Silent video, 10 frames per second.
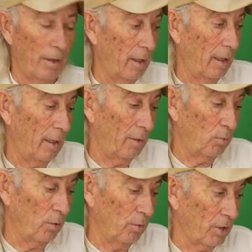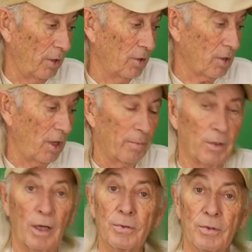and we'll send this
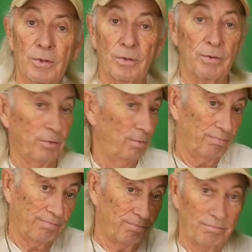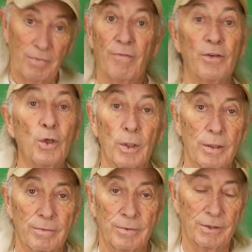camera out to a
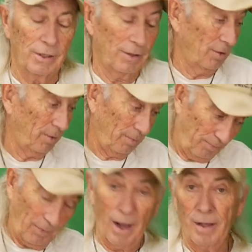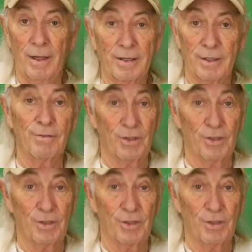viewer because I like giving